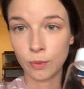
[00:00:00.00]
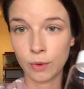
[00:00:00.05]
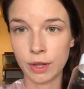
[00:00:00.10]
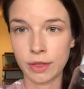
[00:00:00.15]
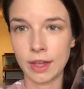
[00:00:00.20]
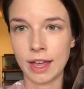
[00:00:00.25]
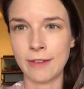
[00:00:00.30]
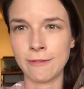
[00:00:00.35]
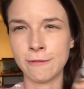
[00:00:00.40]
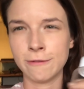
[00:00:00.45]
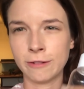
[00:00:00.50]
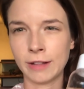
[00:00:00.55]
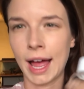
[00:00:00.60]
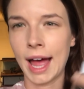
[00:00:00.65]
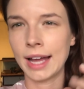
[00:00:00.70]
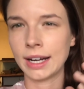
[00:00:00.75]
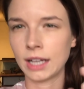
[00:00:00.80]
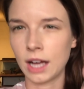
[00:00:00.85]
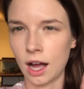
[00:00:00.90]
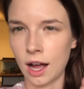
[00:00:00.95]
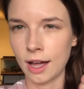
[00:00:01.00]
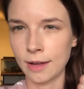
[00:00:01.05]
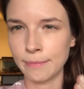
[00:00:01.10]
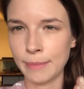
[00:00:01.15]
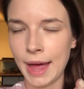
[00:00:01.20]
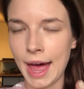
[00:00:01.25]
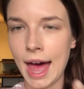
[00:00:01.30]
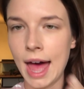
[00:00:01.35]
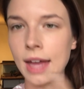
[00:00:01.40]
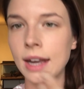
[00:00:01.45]
with a flat cotton
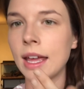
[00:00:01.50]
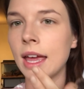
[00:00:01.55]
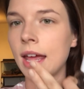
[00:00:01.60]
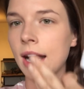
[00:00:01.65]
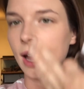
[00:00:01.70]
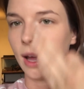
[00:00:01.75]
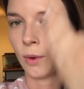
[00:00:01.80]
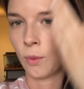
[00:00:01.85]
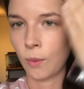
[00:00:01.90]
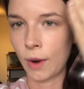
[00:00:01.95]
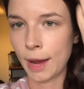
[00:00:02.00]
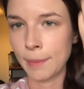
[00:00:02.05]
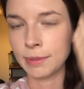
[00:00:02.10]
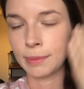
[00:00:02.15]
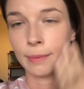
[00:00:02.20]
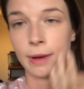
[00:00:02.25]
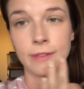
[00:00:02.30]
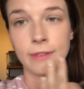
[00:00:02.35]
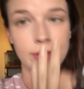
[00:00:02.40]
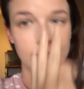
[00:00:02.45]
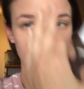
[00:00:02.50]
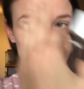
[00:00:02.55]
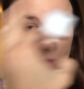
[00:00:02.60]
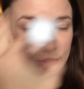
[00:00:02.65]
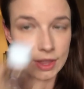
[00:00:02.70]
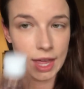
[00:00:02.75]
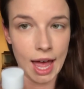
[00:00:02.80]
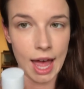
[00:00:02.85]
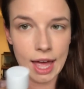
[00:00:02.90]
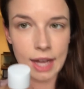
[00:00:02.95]
pad and I wiped my face
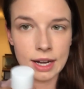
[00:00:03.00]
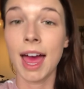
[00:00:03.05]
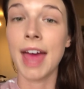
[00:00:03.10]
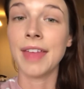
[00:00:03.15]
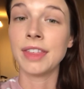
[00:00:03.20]
with that.